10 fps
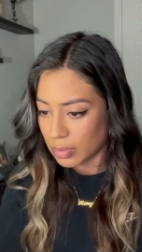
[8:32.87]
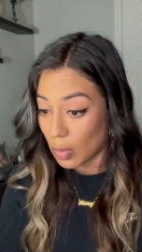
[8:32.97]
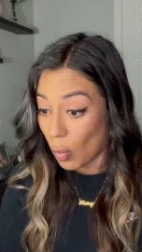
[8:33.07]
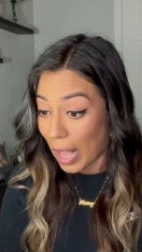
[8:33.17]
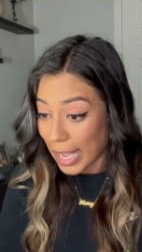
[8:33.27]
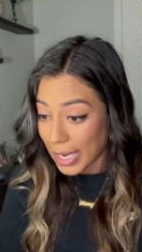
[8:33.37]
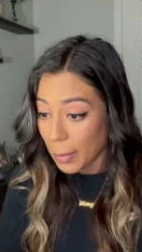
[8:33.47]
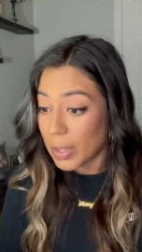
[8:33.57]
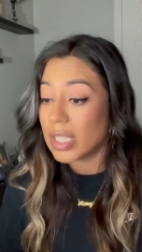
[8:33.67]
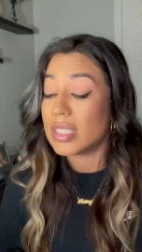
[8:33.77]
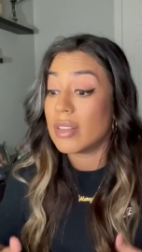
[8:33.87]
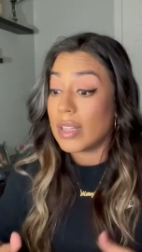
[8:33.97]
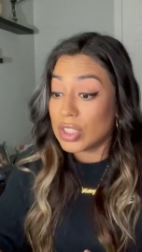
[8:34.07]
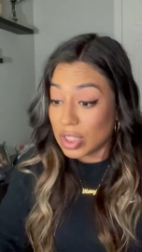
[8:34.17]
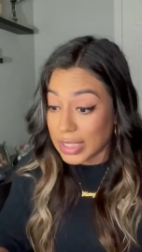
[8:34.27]
Why? Because
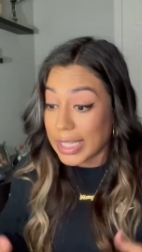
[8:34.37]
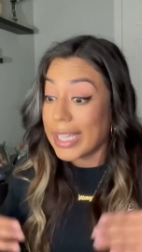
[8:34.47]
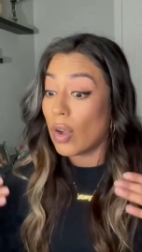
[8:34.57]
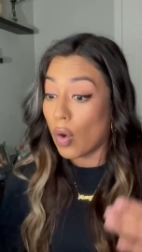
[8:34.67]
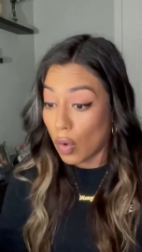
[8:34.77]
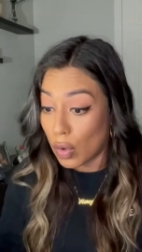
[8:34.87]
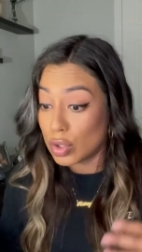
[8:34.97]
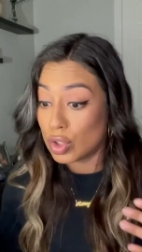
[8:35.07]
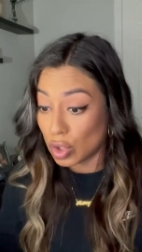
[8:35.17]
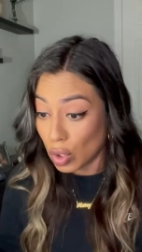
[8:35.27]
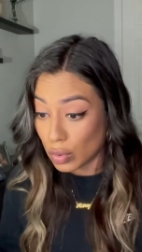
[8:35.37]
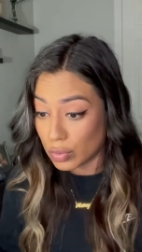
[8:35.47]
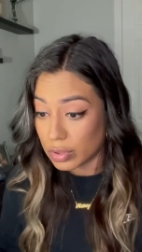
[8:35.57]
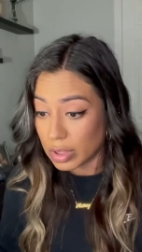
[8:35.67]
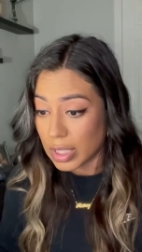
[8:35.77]
eventually it all
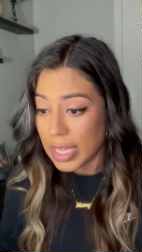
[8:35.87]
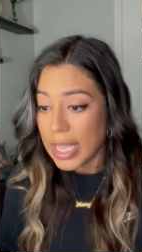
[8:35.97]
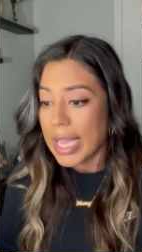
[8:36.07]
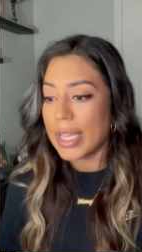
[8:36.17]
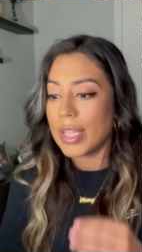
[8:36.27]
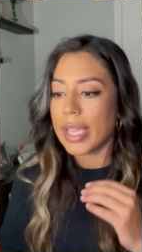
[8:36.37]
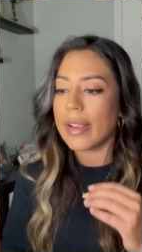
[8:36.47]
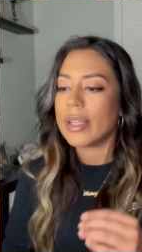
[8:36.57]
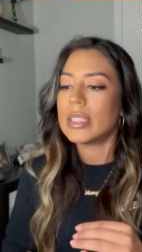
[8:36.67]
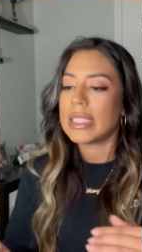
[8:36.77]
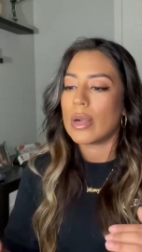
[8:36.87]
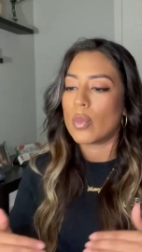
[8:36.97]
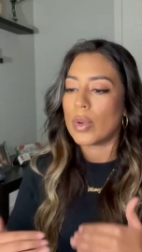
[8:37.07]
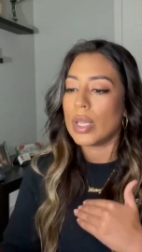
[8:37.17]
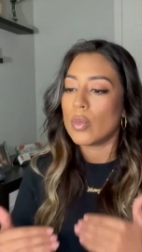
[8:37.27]
shows. And the areas
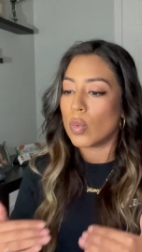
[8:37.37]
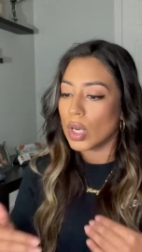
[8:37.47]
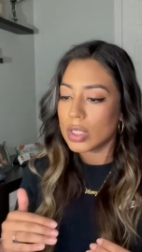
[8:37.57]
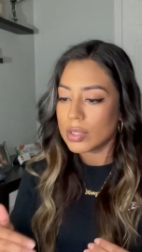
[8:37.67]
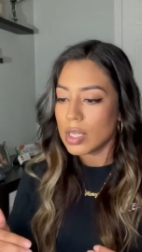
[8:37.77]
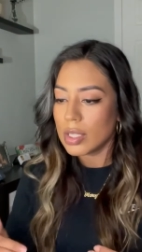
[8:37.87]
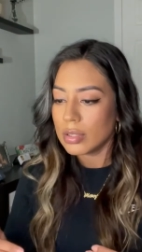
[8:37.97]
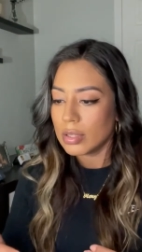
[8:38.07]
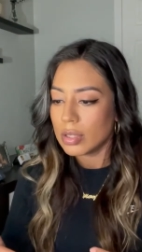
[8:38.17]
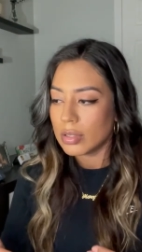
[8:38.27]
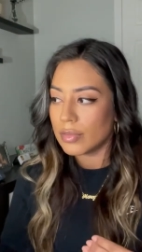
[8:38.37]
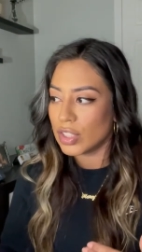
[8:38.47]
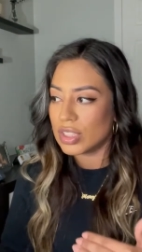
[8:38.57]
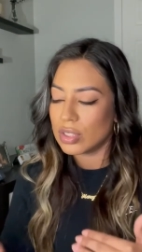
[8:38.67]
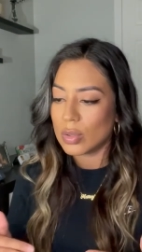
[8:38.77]
that we worked on
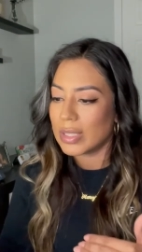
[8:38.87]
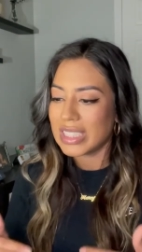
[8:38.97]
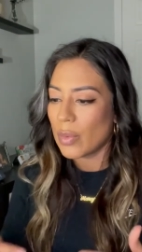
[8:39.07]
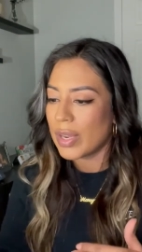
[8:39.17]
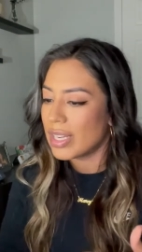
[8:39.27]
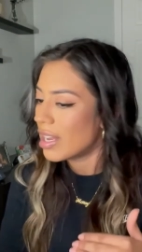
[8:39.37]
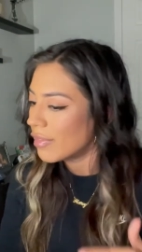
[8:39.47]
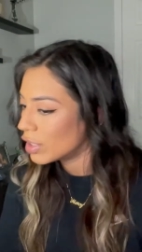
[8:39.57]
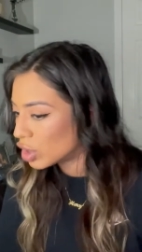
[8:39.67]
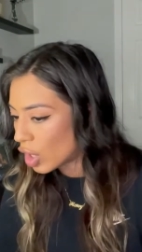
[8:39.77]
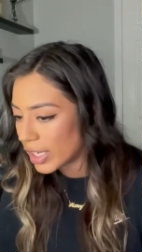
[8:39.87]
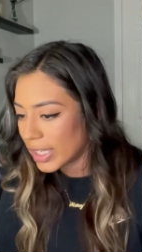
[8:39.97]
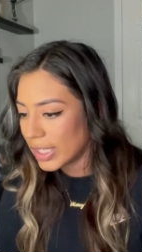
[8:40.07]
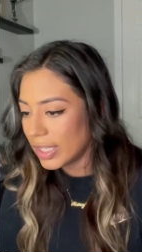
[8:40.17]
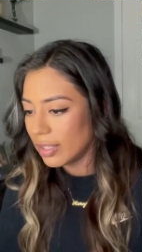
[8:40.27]
versus the ones that we never
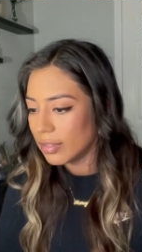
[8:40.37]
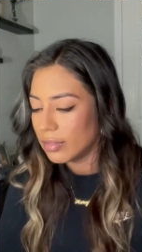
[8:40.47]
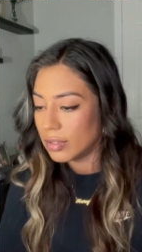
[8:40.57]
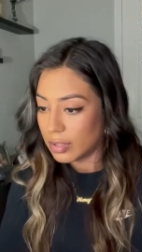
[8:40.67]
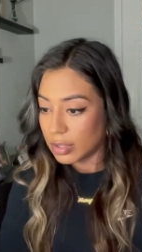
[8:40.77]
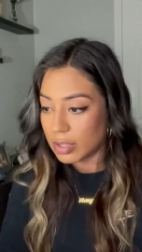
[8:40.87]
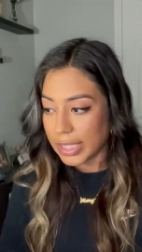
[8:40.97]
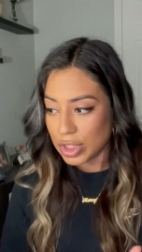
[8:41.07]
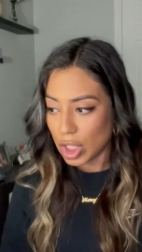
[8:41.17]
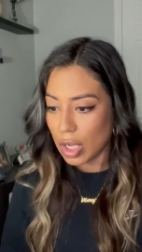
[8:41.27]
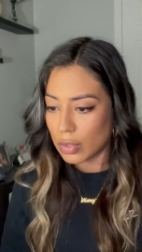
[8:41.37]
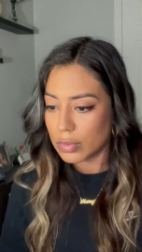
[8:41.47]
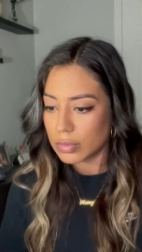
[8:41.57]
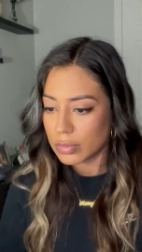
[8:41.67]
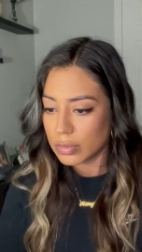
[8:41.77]
targeted, they show.